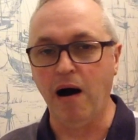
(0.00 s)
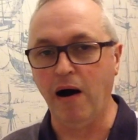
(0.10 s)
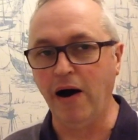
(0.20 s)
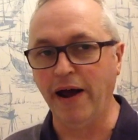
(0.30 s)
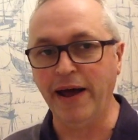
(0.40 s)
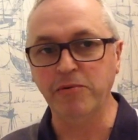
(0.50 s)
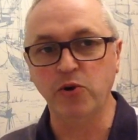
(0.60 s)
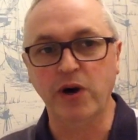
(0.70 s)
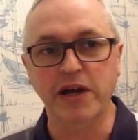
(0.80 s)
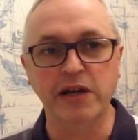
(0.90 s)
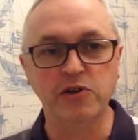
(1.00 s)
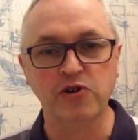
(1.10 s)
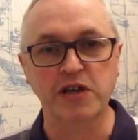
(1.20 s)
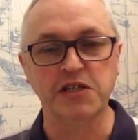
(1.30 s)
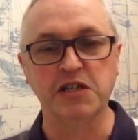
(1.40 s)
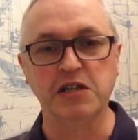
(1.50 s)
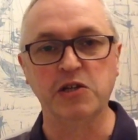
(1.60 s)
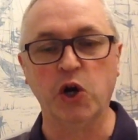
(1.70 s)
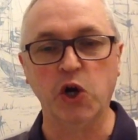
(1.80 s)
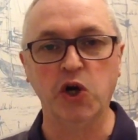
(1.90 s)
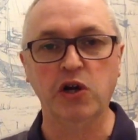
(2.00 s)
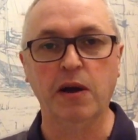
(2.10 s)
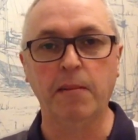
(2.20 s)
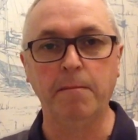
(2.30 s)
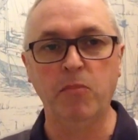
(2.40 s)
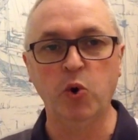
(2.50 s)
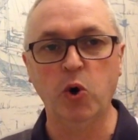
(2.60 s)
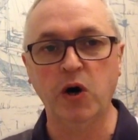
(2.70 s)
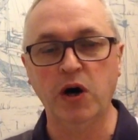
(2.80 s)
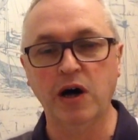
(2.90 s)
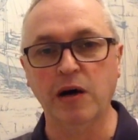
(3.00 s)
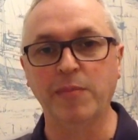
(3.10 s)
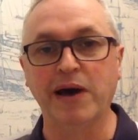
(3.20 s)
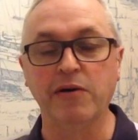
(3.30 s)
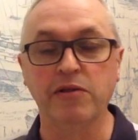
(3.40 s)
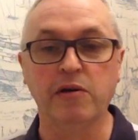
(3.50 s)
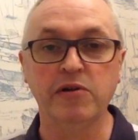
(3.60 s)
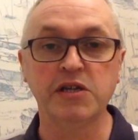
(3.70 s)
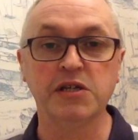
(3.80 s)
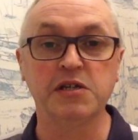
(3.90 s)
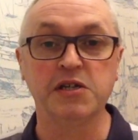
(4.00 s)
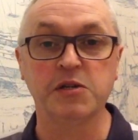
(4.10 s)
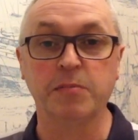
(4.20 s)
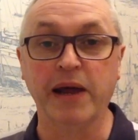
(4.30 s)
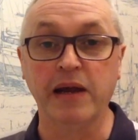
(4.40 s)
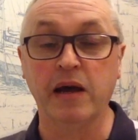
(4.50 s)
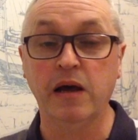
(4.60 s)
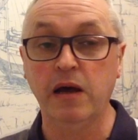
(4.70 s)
I am quite interested to learn more about the recent spate